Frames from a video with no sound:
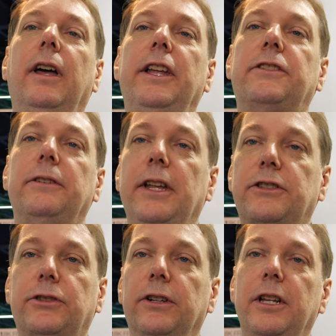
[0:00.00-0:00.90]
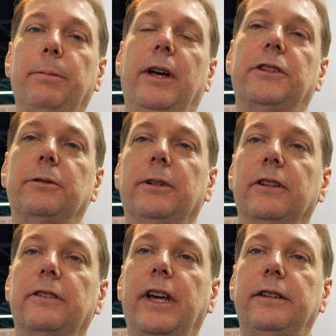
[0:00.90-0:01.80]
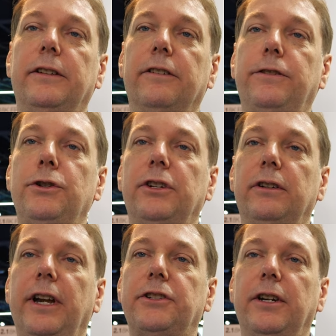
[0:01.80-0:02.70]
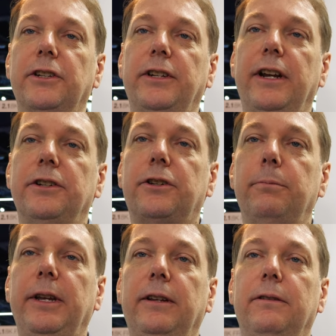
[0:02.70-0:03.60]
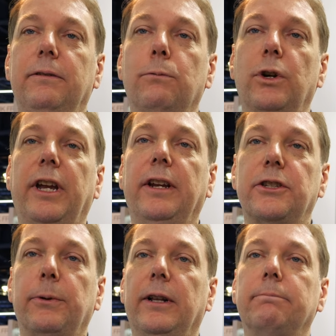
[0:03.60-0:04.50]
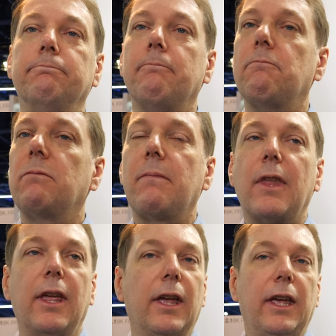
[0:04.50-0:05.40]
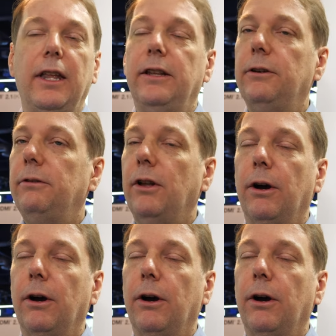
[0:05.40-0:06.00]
it's certainly possible that future HDR standards could be working as well. So it doesn't mandate what type of HDR?